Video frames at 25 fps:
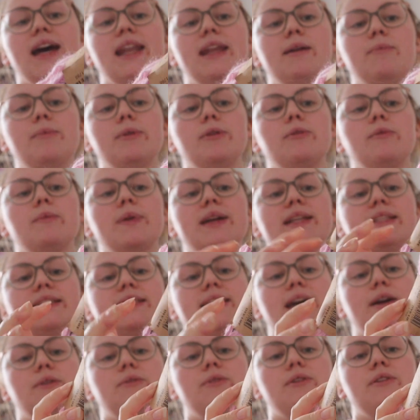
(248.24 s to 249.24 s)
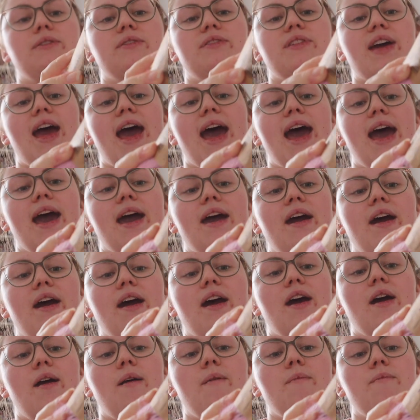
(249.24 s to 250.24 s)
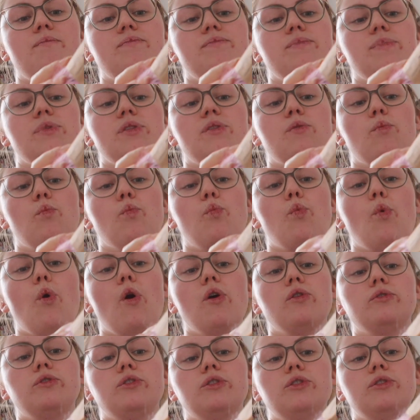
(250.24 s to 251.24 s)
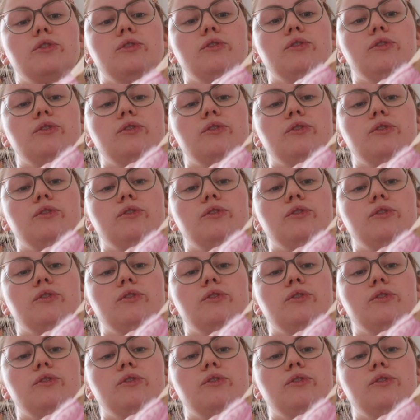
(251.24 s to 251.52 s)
and it will always tell you there what